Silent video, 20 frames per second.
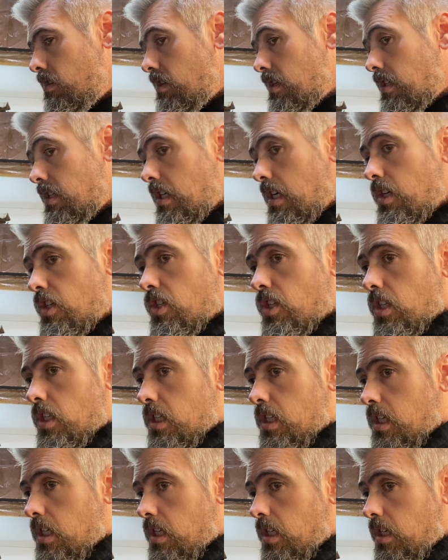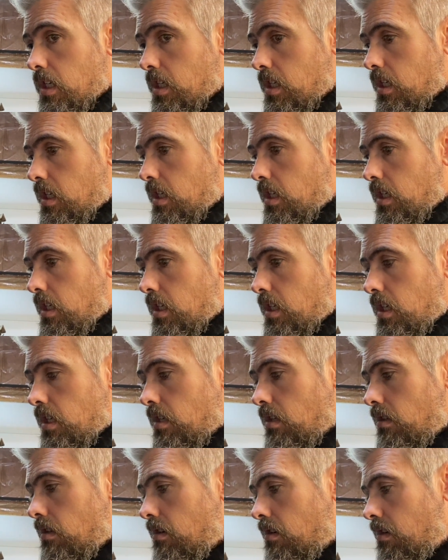essentially
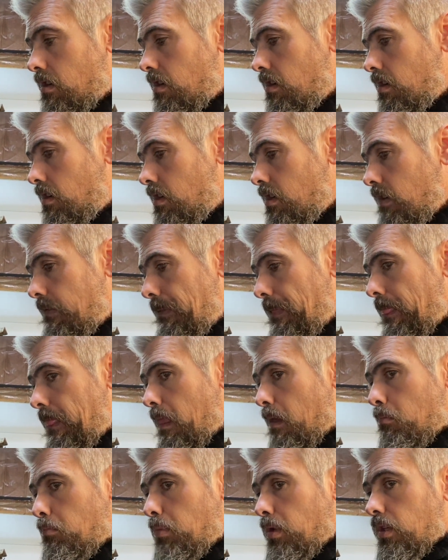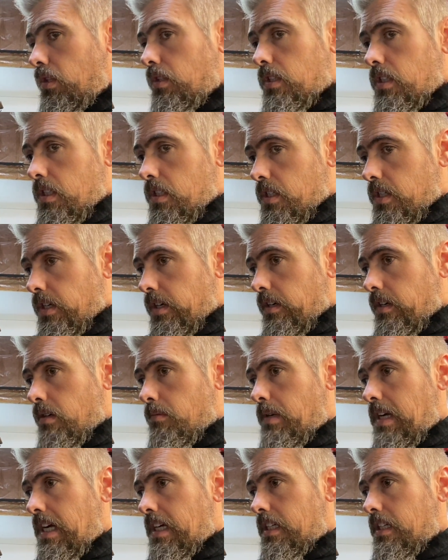uh, putting the interior
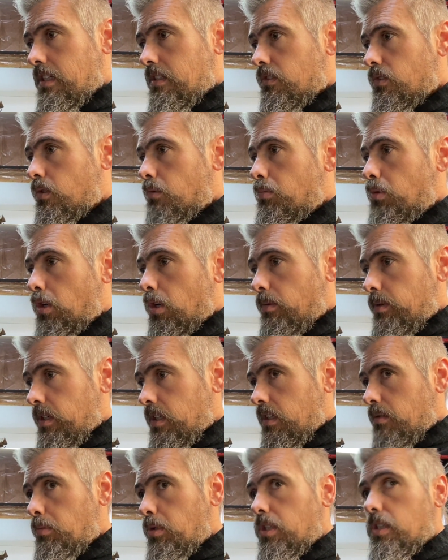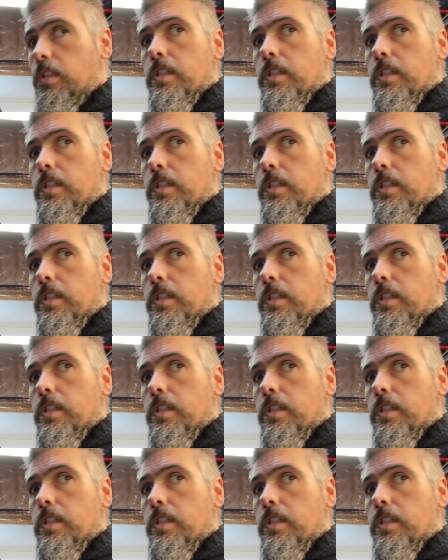back in. So permanently putting